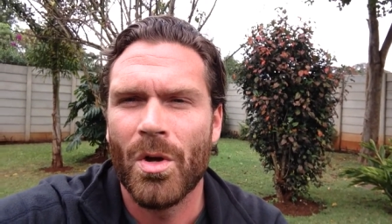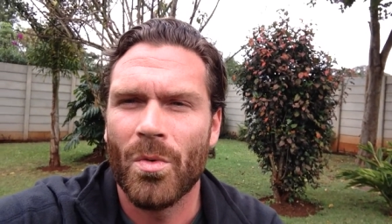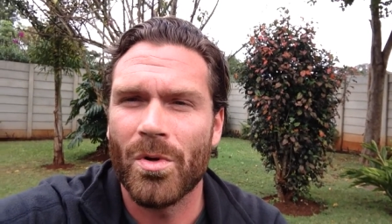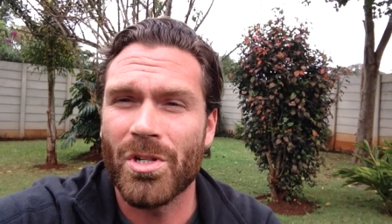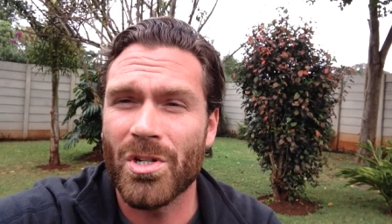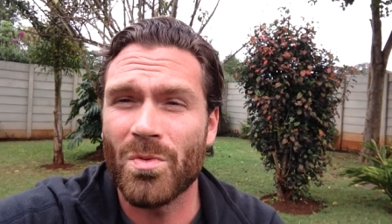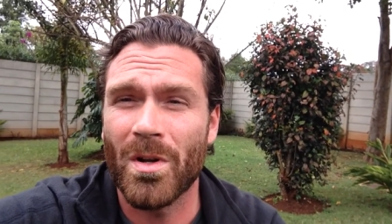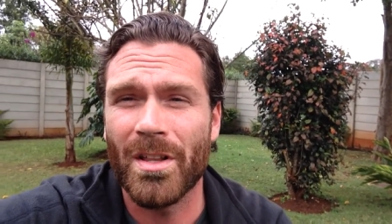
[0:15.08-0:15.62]

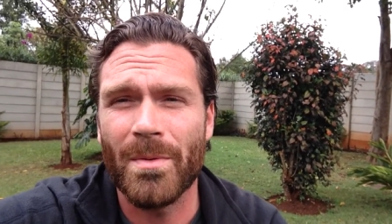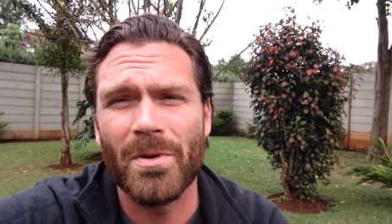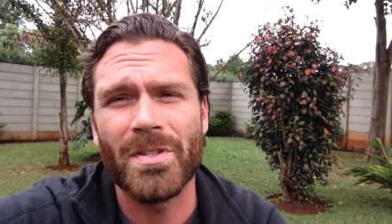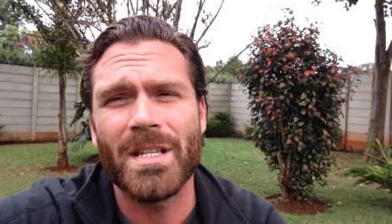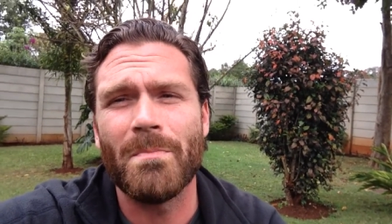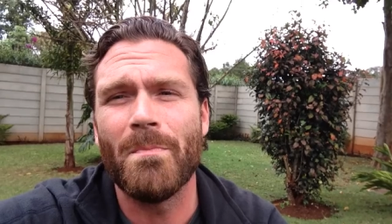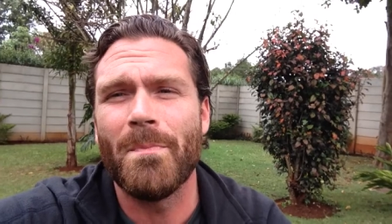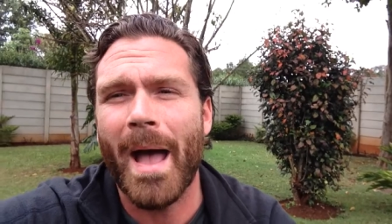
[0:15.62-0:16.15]
which is one of the
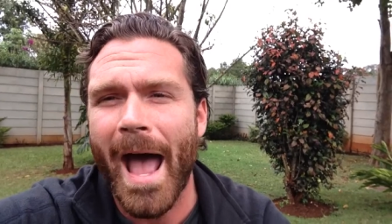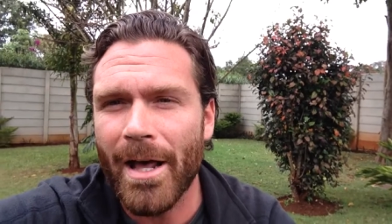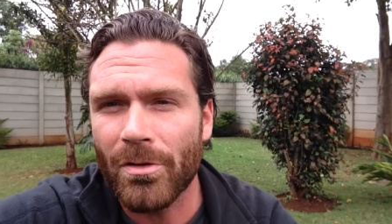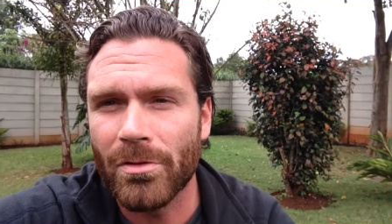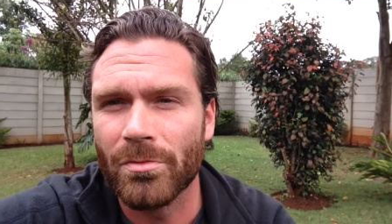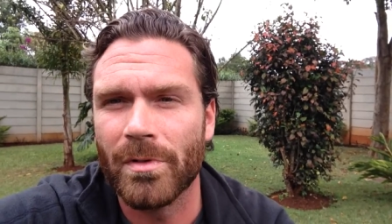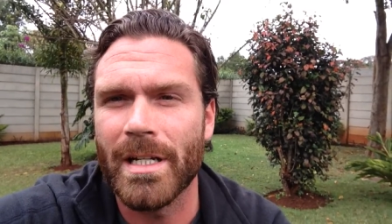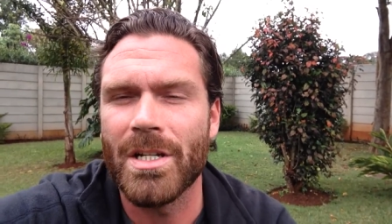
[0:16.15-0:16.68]
most
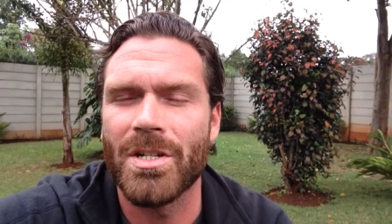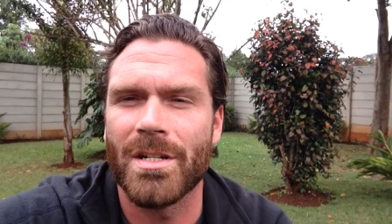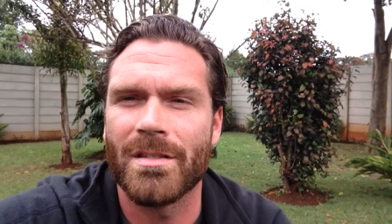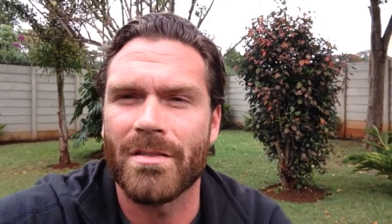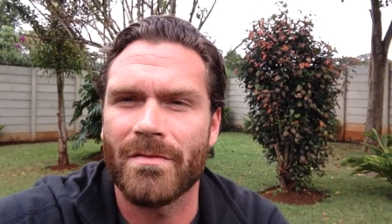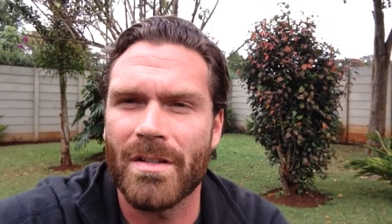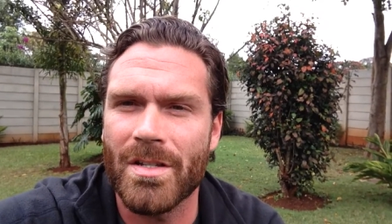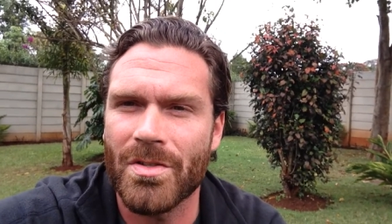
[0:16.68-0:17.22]
embattled
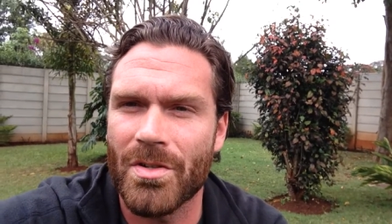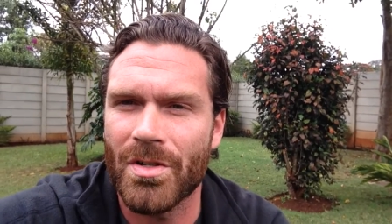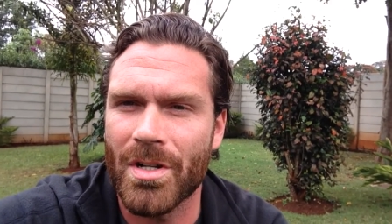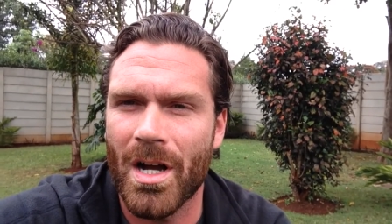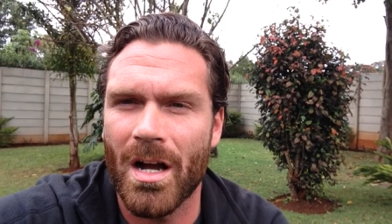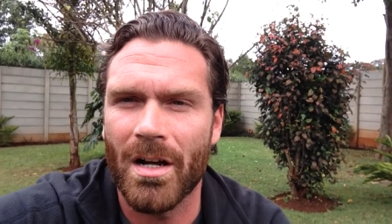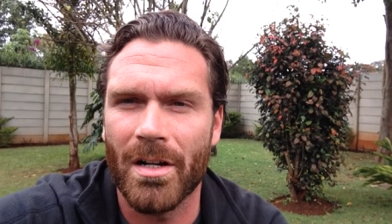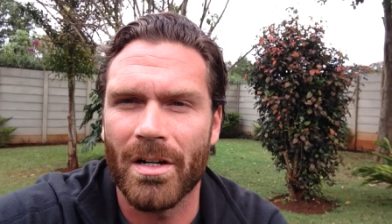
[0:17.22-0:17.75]
regions of Eastern
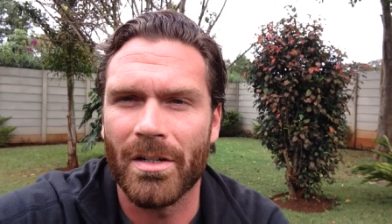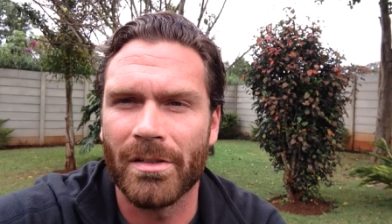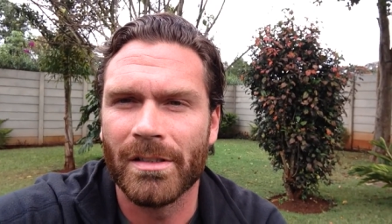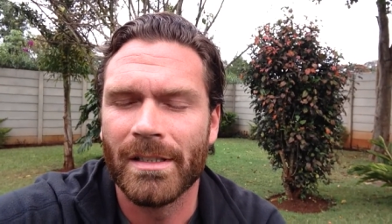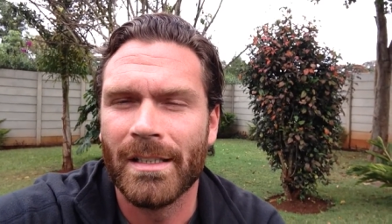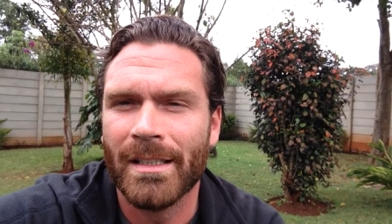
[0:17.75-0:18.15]
Congo.